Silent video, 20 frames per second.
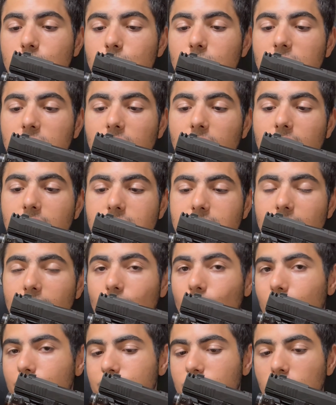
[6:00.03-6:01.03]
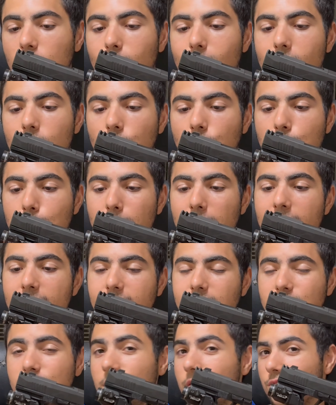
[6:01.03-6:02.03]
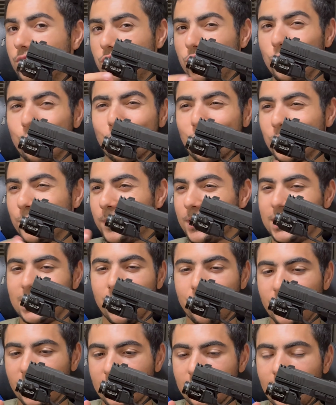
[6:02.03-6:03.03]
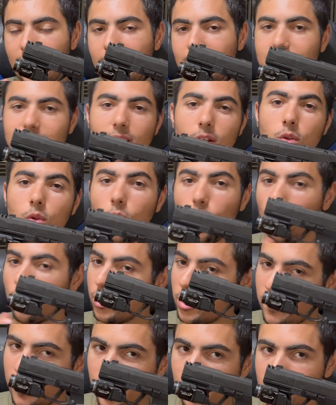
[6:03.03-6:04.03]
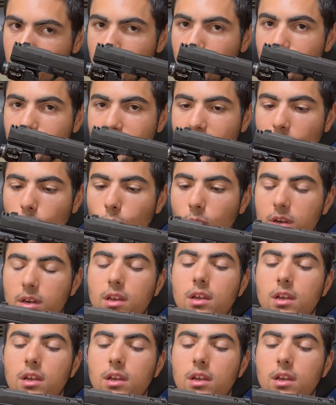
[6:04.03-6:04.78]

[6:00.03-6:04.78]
really nice. I don't have to go out and buy, super specific lights that I'll only be able to use in that one